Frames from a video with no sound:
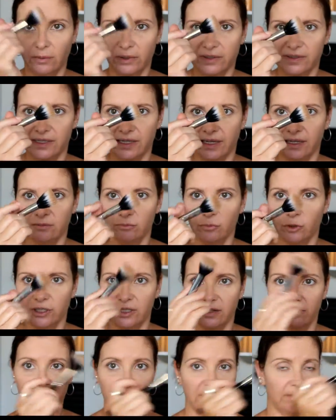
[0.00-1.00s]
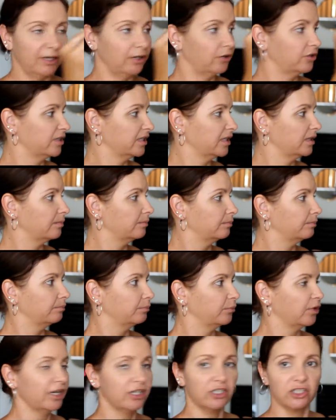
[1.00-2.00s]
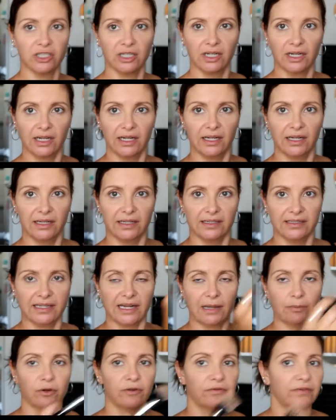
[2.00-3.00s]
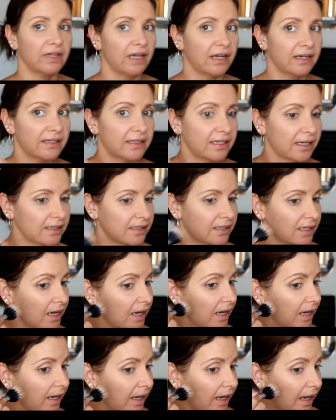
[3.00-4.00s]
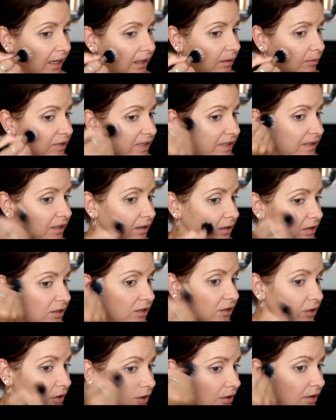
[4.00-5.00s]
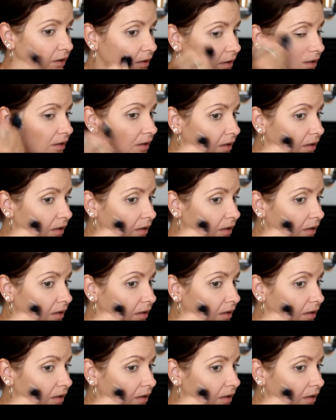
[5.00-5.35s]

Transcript: once again, putting a fair bit onto the brush, tap off the excess. And I'm just going to